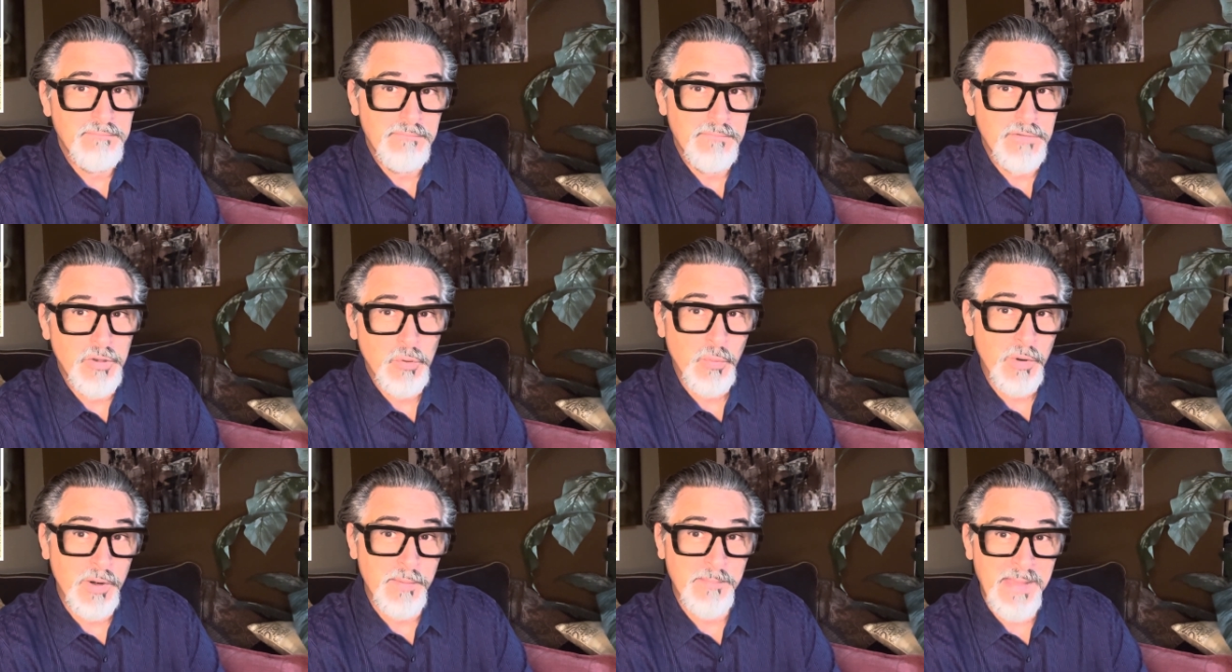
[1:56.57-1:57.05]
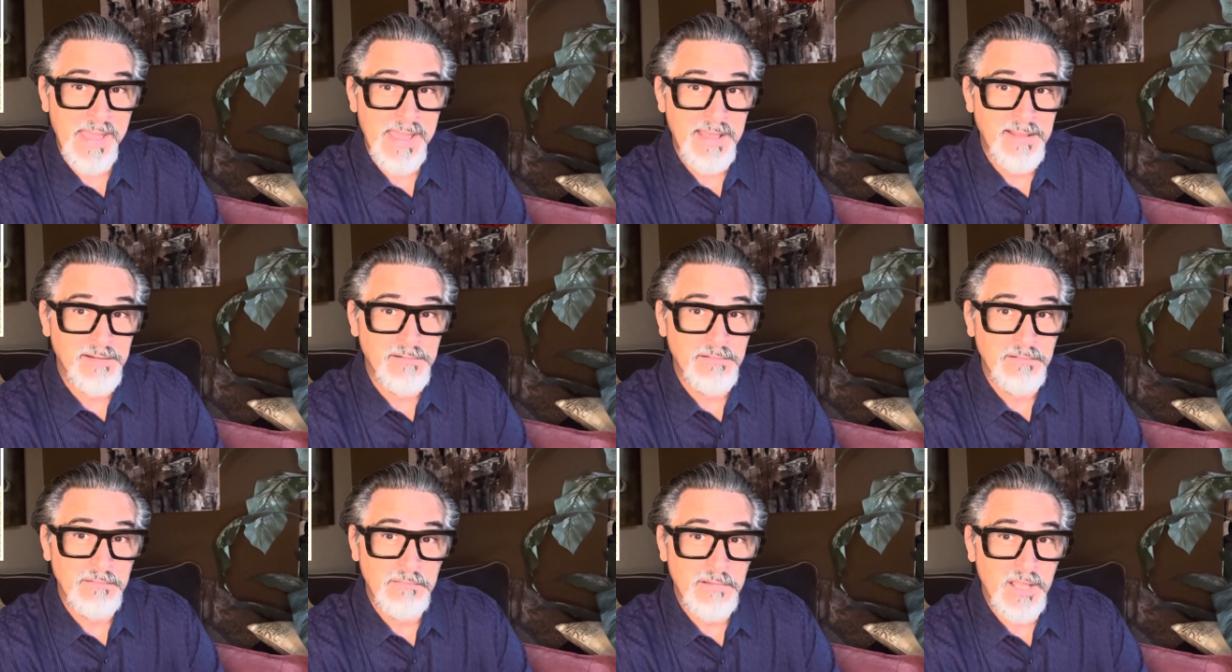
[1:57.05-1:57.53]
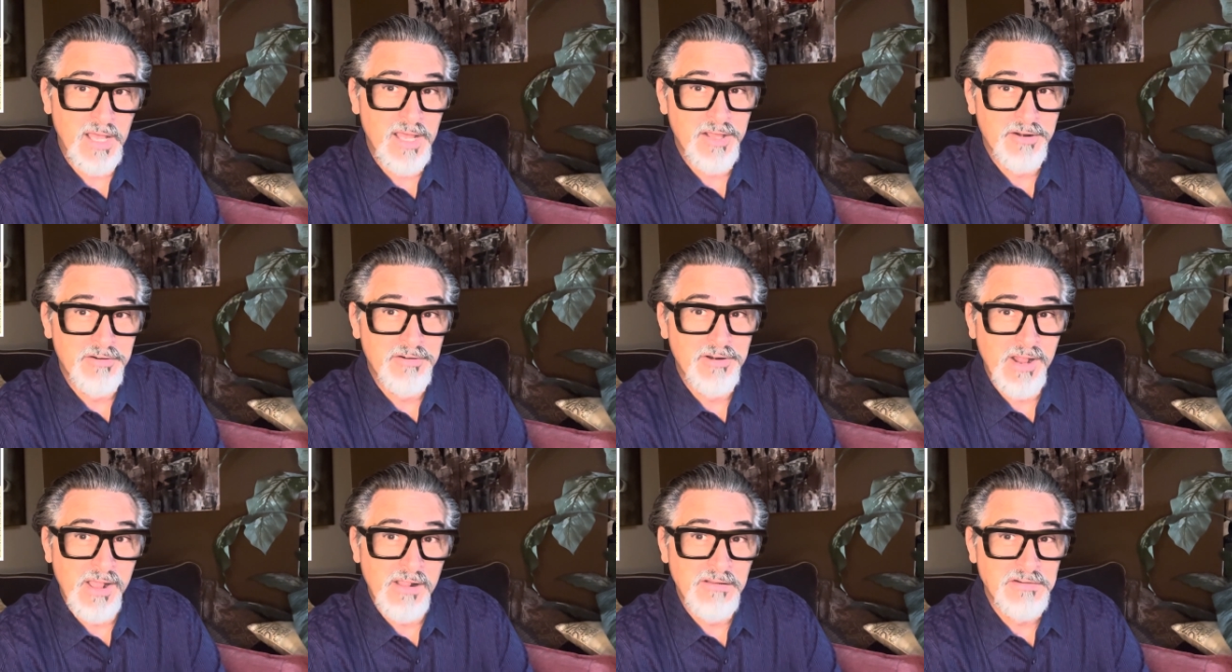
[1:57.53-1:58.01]
You want to mail
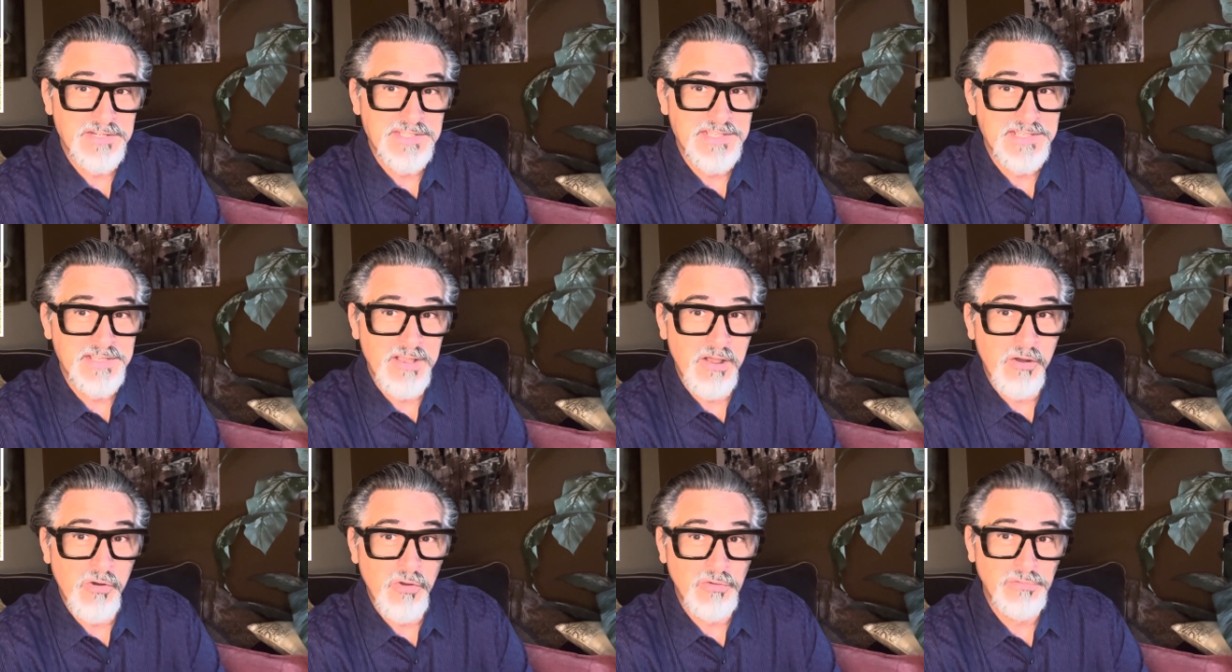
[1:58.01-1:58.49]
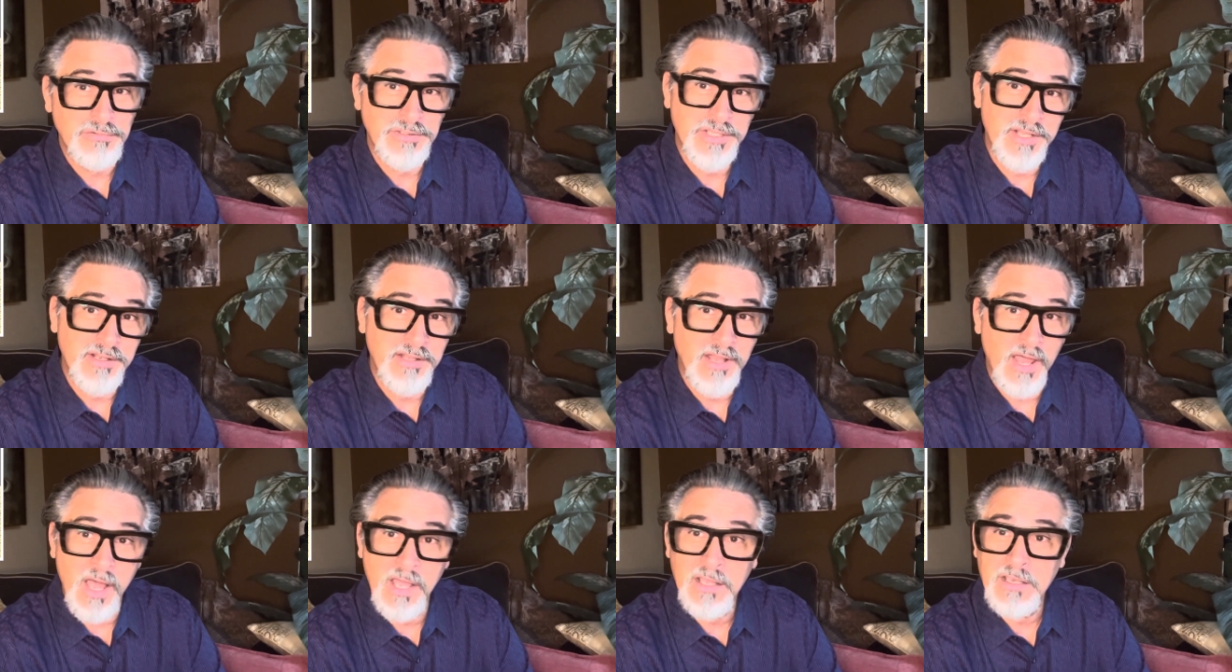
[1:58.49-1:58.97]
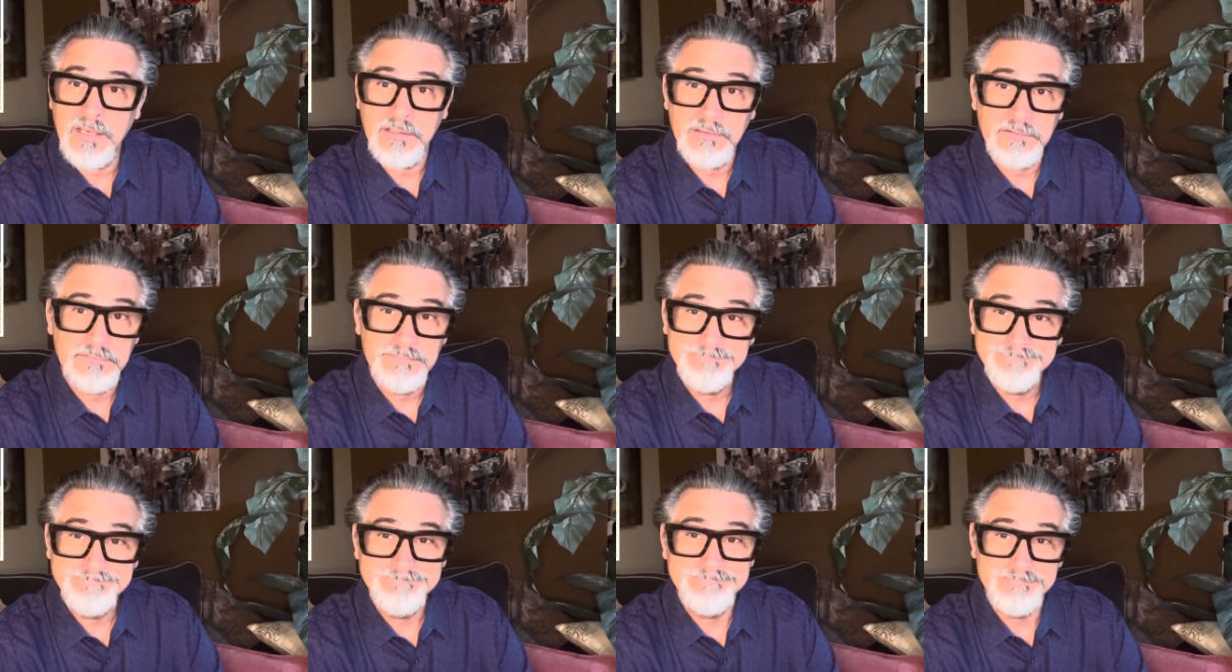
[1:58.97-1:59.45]
$100 in gold? Good luck.
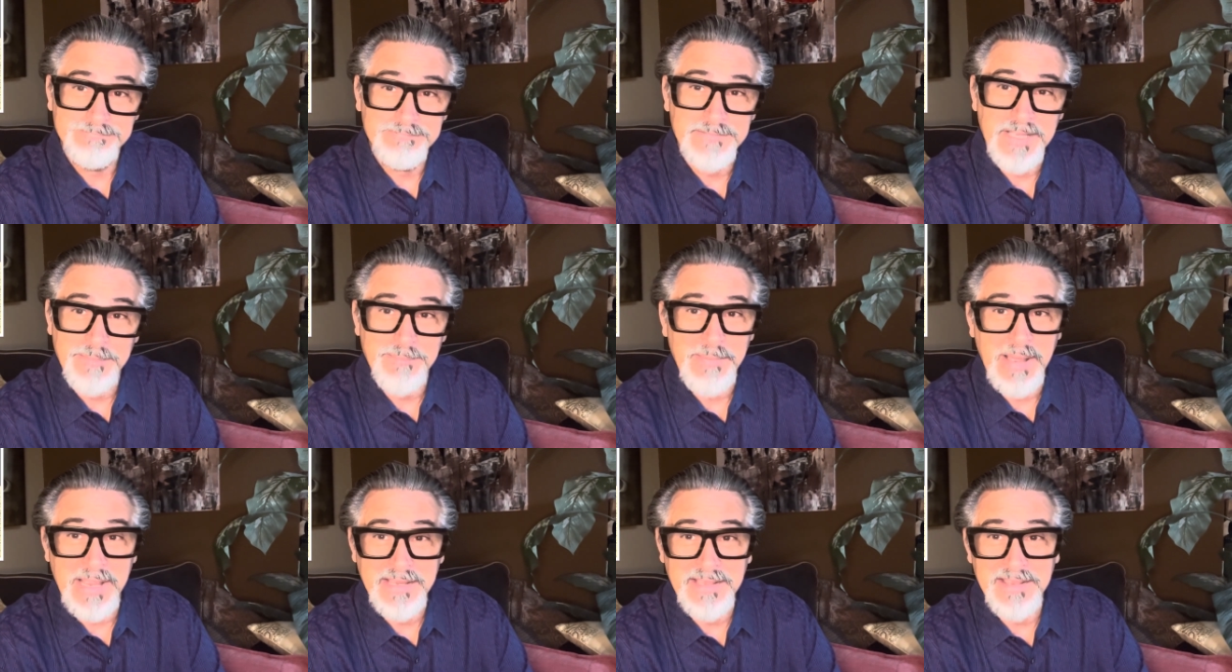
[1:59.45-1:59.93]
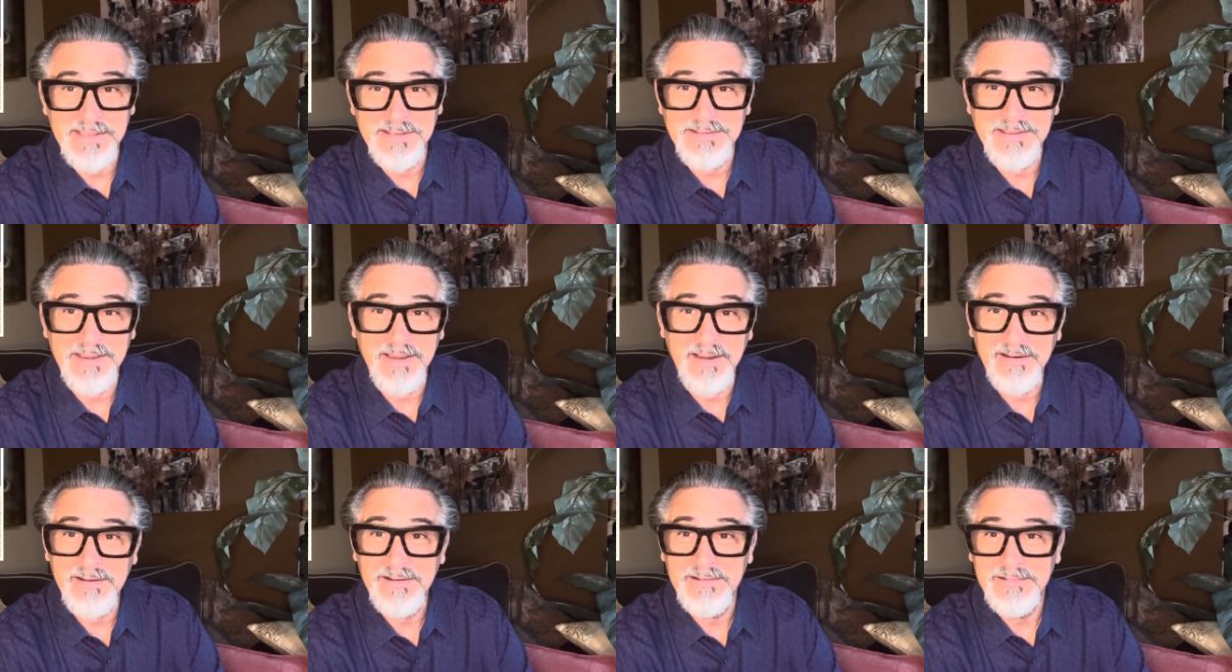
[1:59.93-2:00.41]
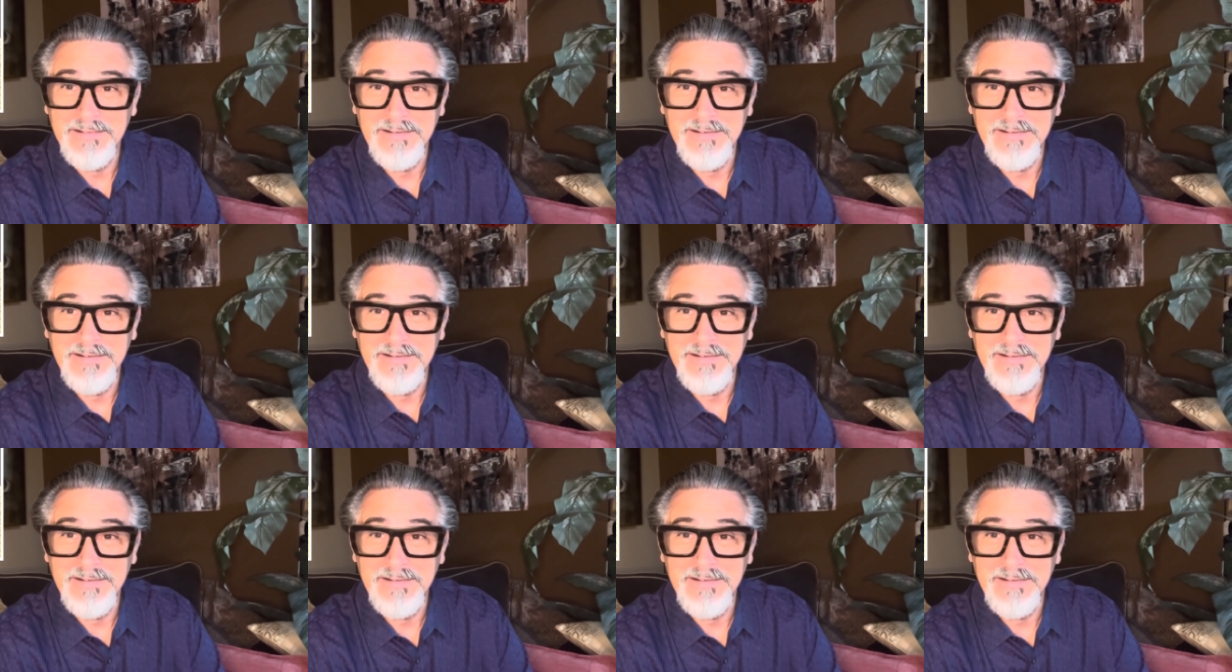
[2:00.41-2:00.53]
It might get there.